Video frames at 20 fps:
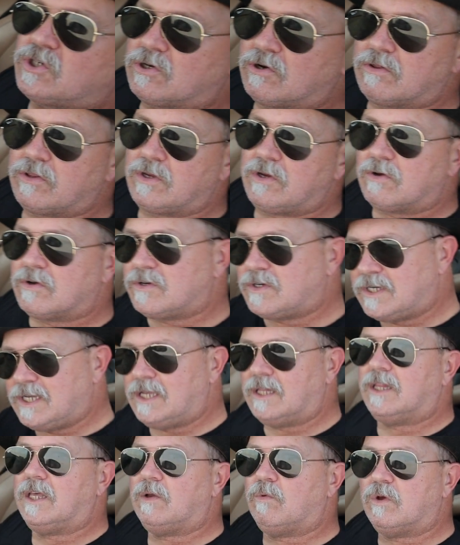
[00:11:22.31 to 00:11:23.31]
sure that you're
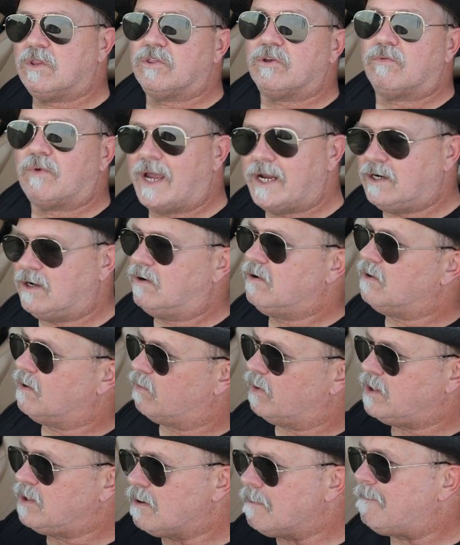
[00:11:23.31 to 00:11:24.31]
dealing with the right owner.
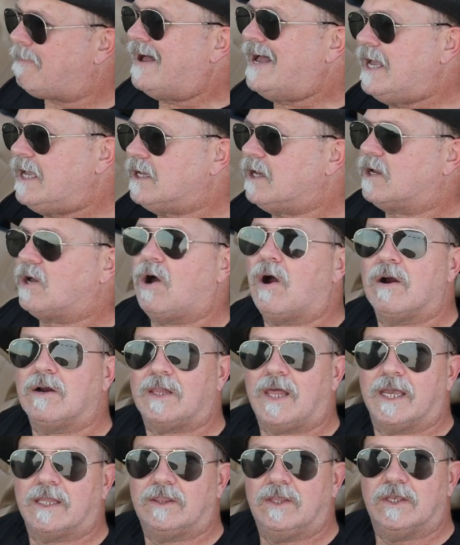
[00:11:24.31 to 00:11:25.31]
When you're buying a car
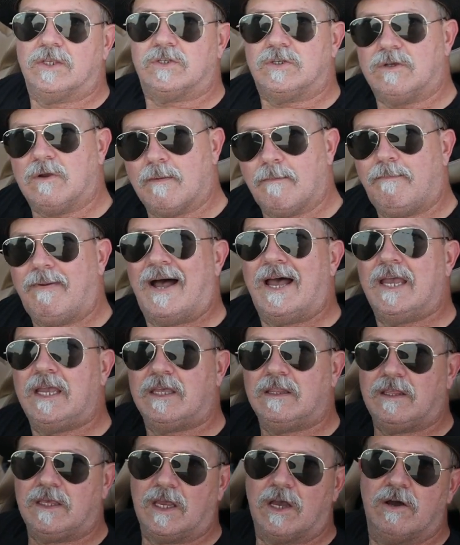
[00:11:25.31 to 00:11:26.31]
like this, you're
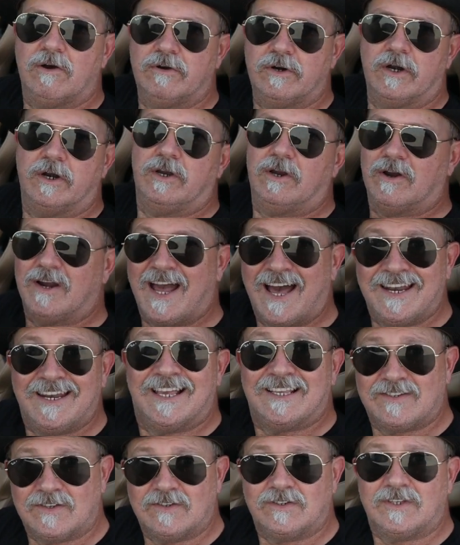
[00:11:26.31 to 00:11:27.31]
buying the owner. You're not
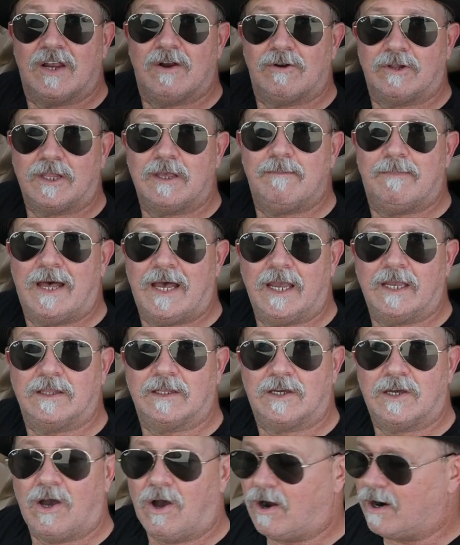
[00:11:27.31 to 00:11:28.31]
necessarily buying
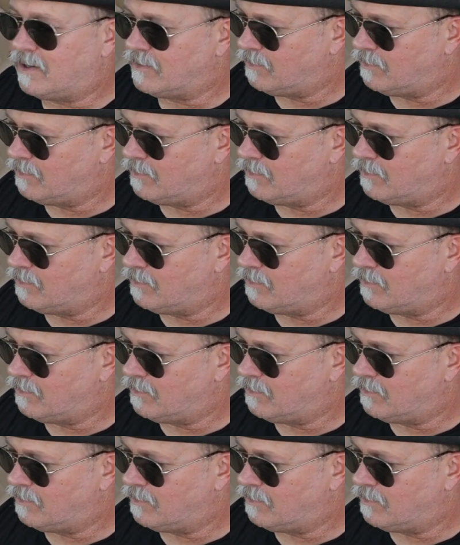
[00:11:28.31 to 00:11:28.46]
the car,